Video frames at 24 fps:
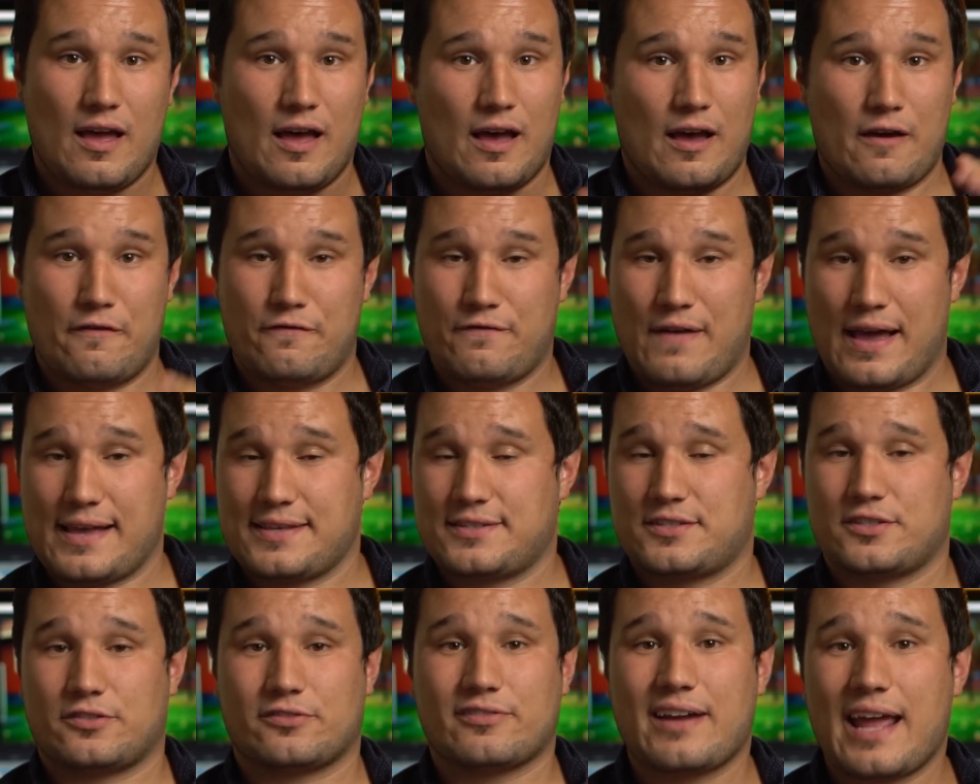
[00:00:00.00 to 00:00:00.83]
uh,
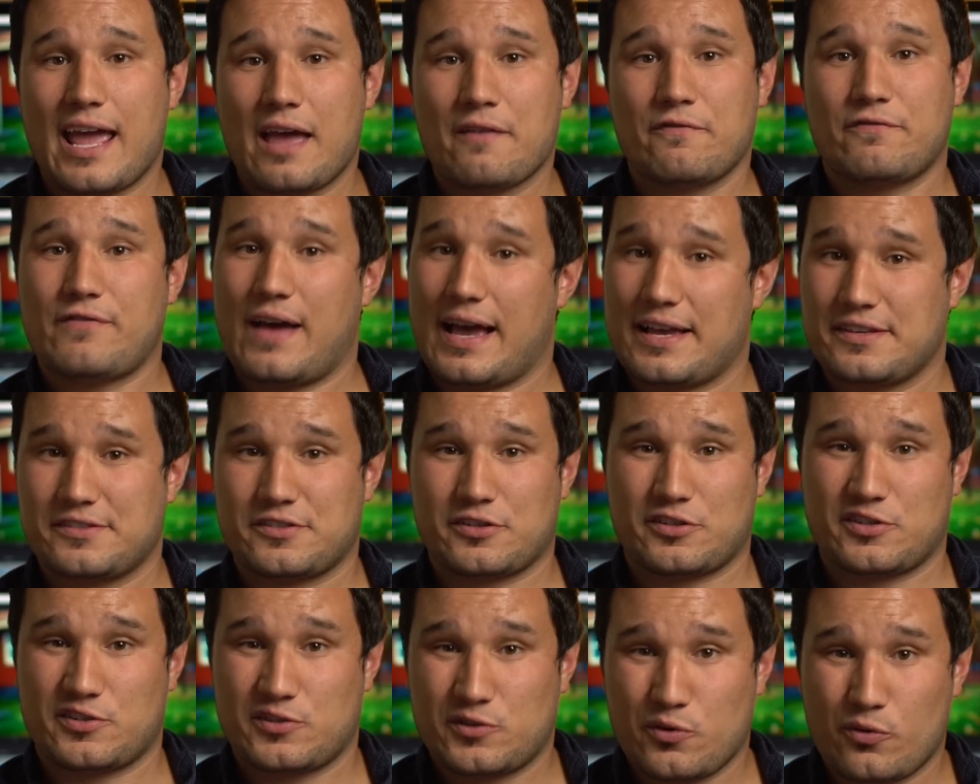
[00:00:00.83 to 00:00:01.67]
faster RAM,
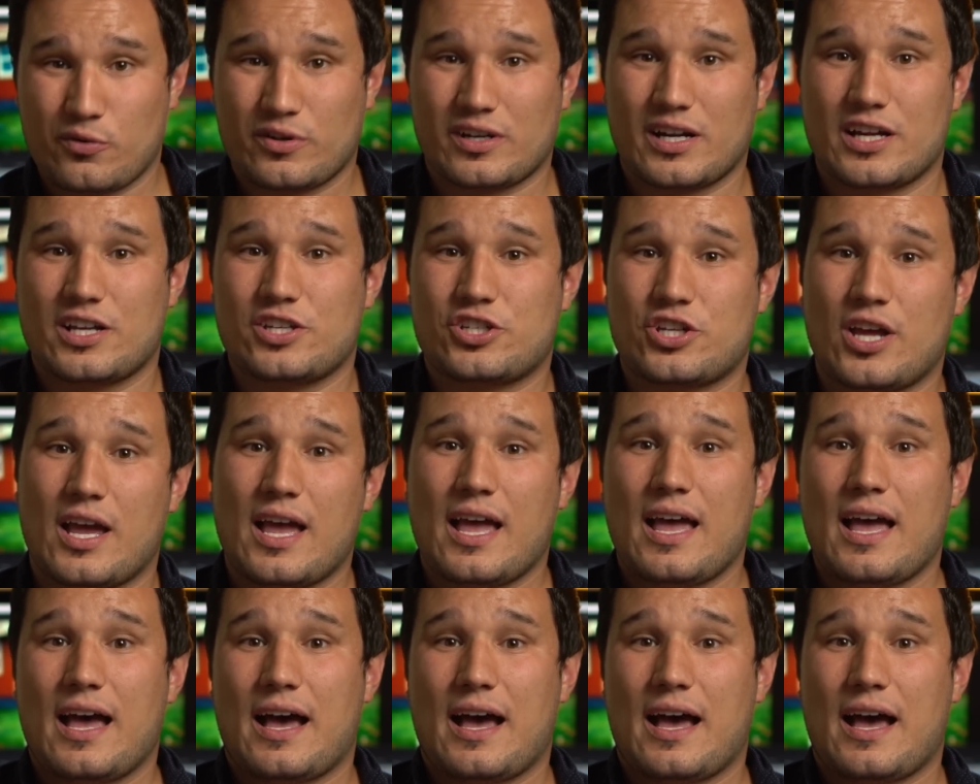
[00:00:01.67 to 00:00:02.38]
faster storage,